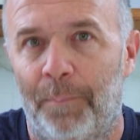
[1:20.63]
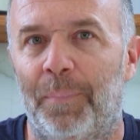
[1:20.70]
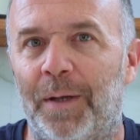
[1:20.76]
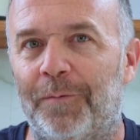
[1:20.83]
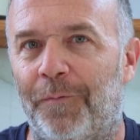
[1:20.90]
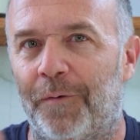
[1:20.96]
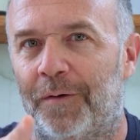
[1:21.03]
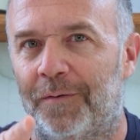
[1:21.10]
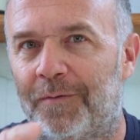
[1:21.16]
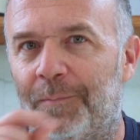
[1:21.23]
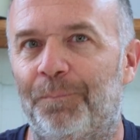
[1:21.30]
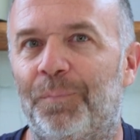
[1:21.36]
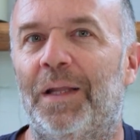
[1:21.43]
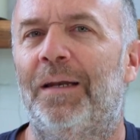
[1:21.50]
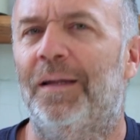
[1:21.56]
But first,
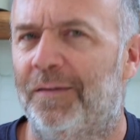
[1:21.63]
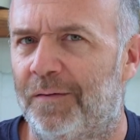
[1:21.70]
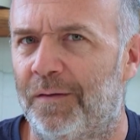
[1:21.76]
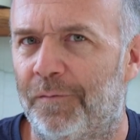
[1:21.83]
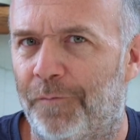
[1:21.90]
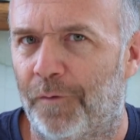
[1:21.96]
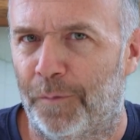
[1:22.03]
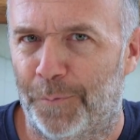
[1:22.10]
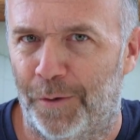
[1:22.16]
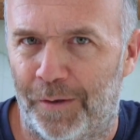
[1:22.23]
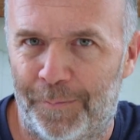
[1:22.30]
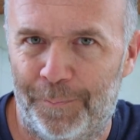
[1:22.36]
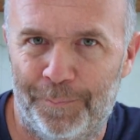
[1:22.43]
let's see the formula.